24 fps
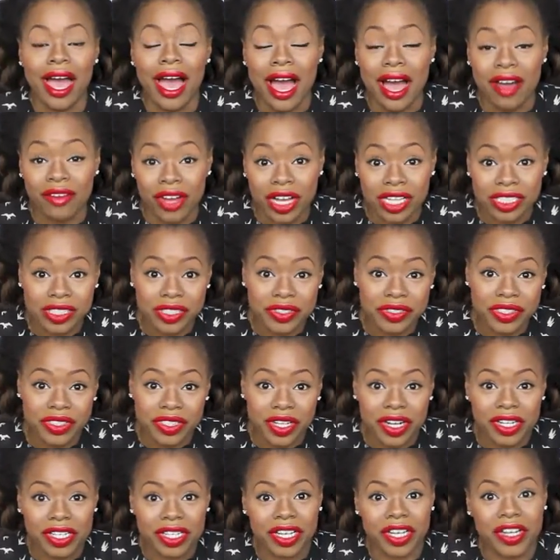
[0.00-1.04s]
I've also
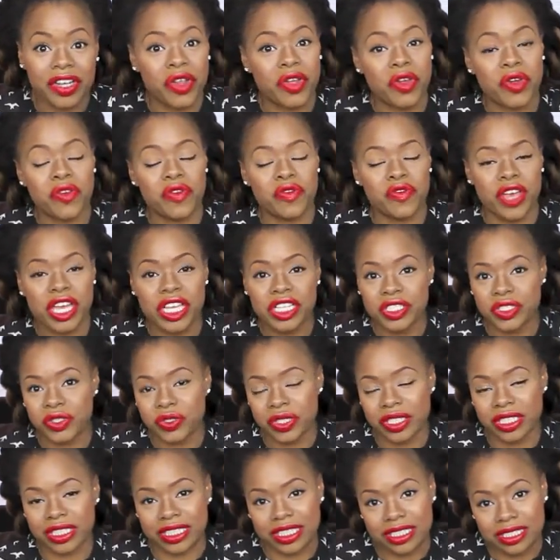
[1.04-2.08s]
started a new facial
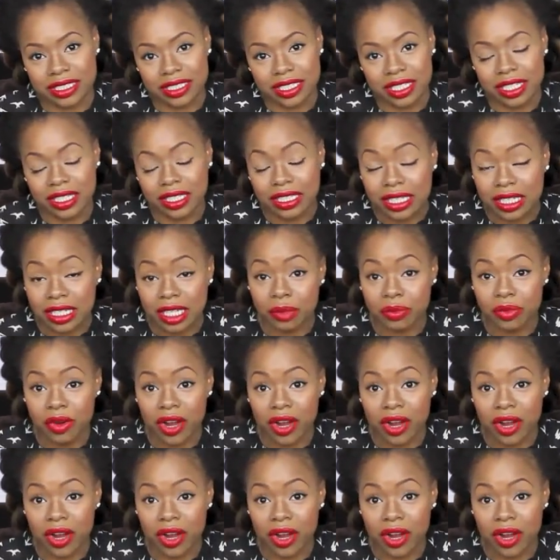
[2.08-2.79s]
cleaning